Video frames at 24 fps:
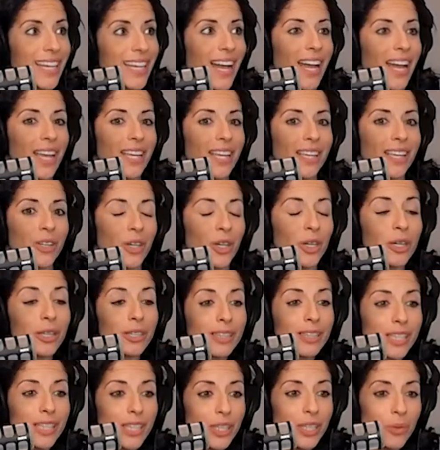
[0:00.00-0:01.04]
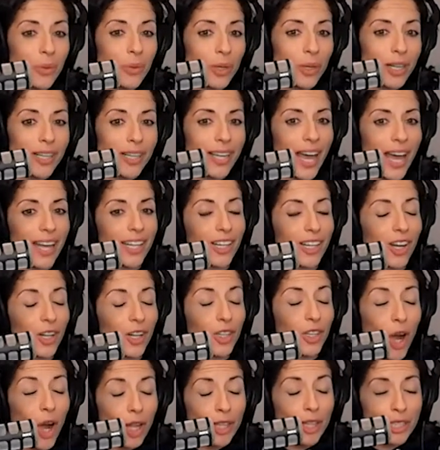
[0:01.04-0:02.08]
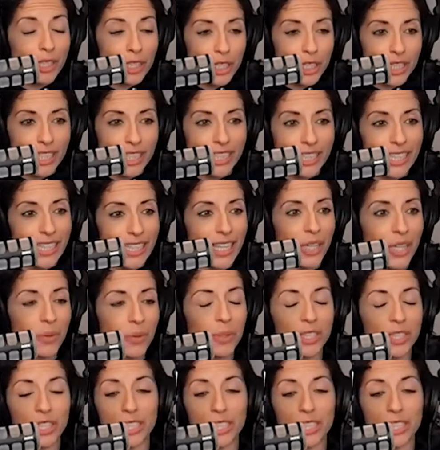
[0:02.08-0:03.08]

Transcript: I currently work at an oncology clinic, which